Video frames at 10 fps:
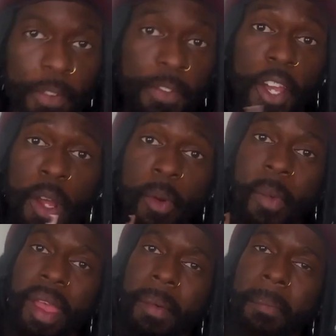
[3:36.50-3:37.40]
Our final
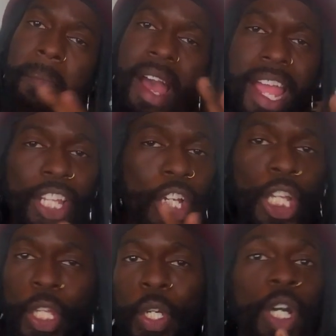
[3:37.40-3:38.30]
movement might look
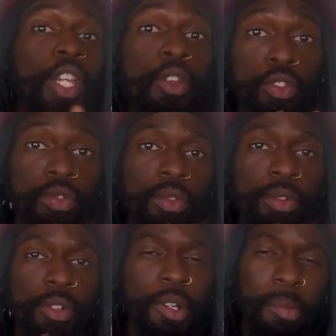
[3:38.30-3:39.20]
a little unusual,
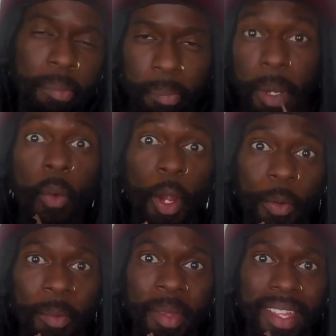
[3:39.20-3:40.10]
but
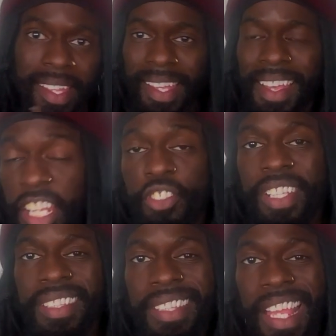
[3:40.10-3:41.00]
work with me. It
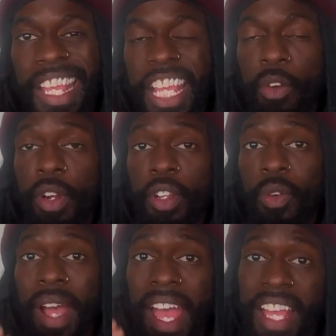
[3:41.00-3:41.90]
addresses a
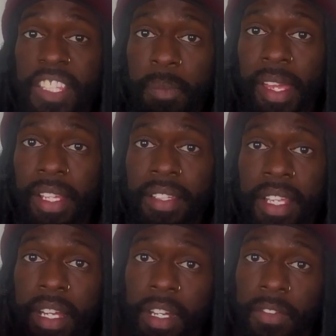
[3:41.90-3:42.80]
critical aspect
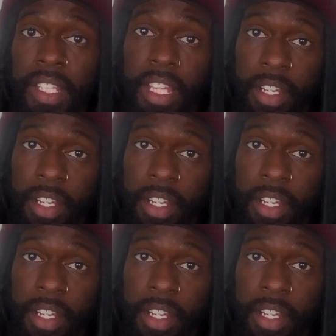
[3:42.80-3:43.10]
of knee